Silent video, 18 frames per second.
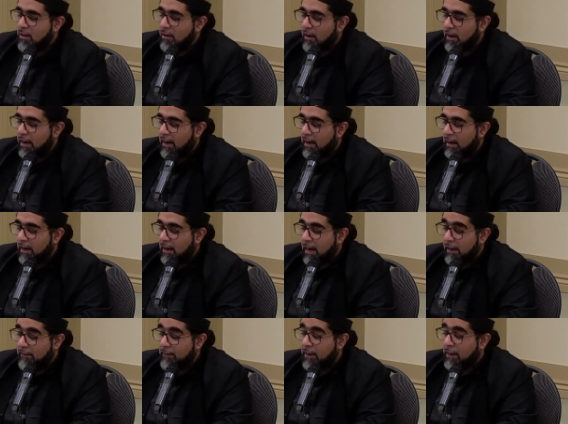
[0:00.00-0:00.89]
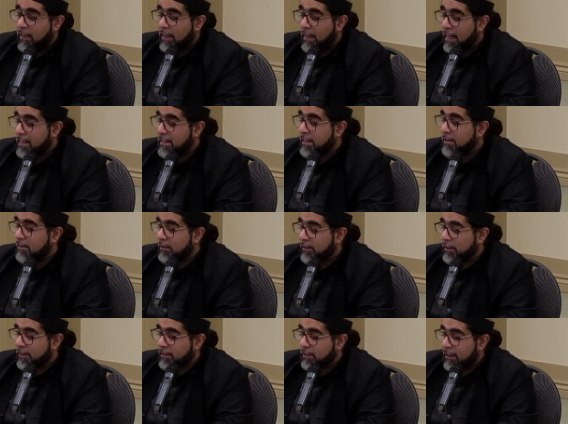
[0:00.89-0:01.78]
Uh, and then in
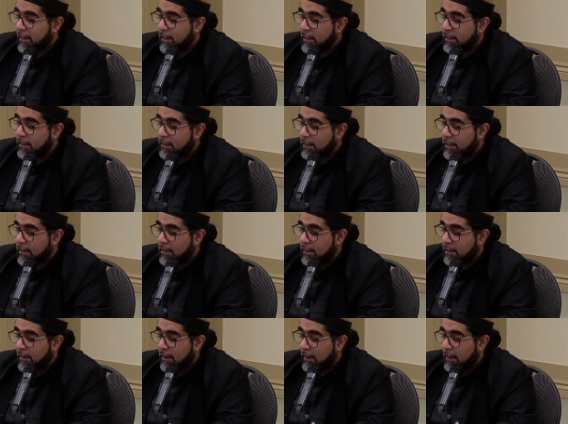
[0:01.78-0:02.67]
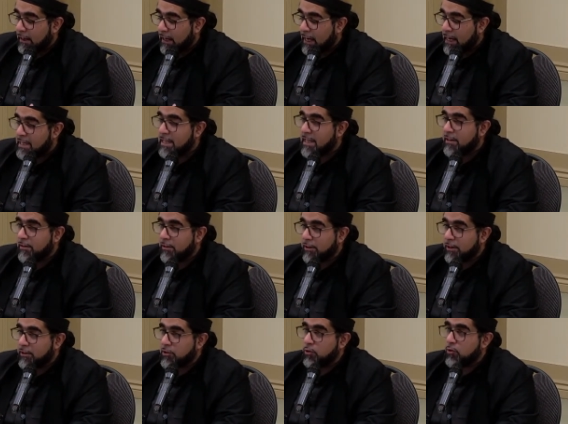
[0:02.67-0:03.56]
1832, uh,
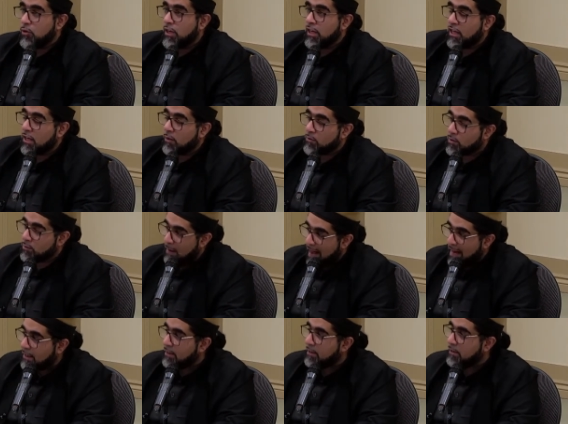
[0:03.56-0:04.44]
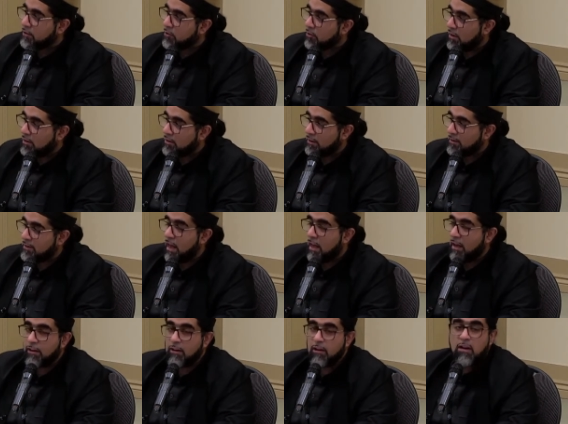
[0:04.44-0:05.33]
uh, he comes back to Al
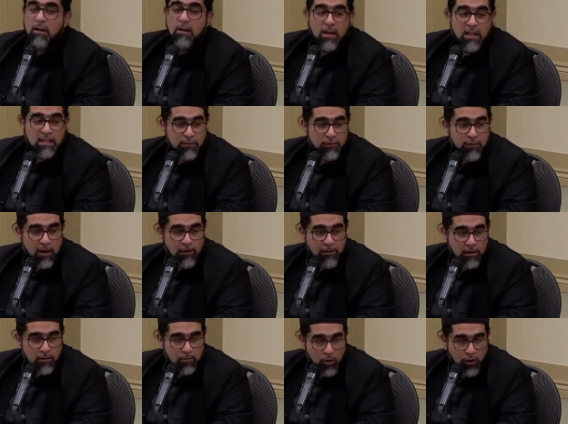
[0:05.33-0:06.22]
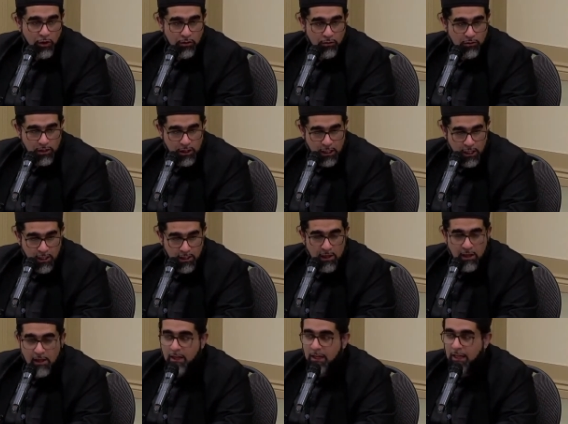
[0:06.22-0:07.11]
Jazair. His father, Muhyiddin,
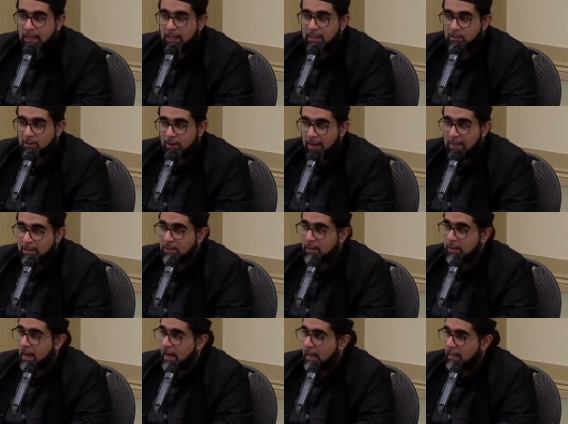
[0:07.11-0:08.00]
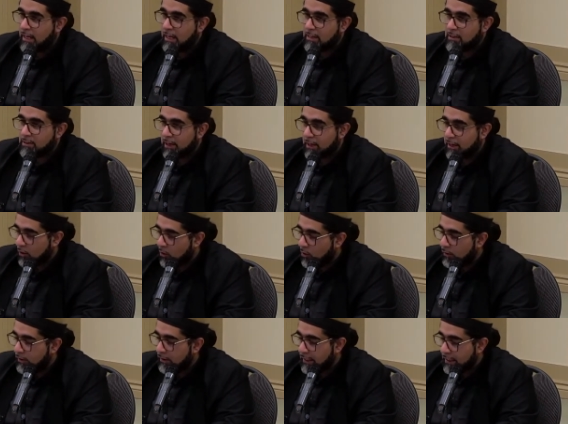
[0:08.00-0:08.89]
he is aging, i.e., he is getting
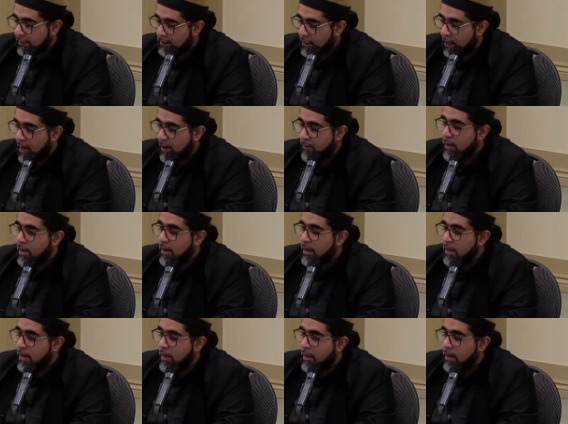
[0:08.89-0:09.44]
old at that time,